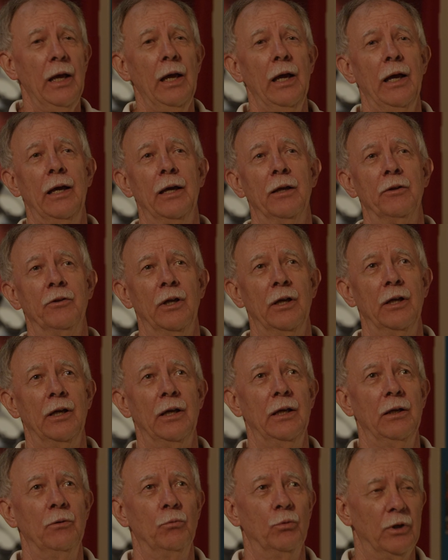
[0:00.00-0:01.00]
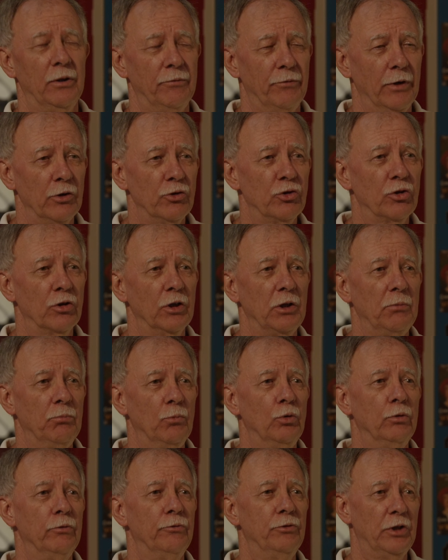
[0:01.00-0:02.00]
and they would eventually
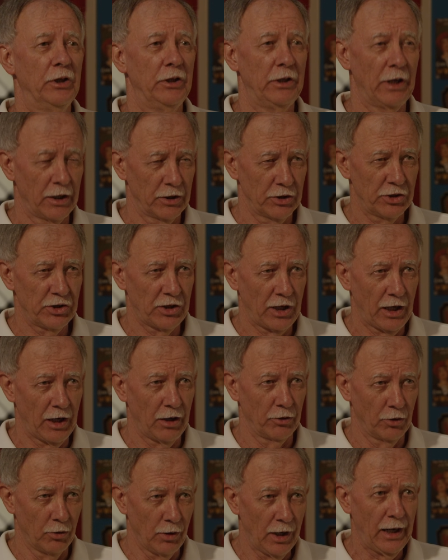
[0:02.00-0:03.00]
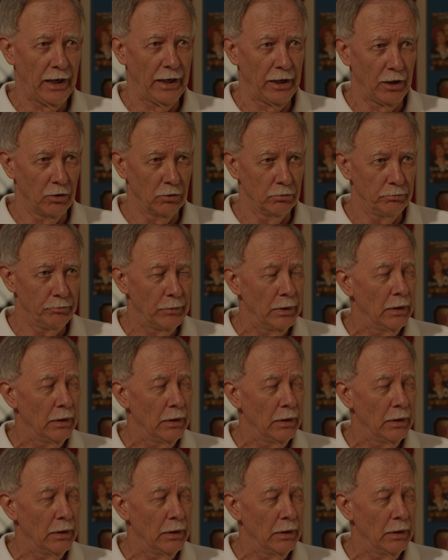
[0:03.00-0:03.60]
move to Youngstown, Ohio.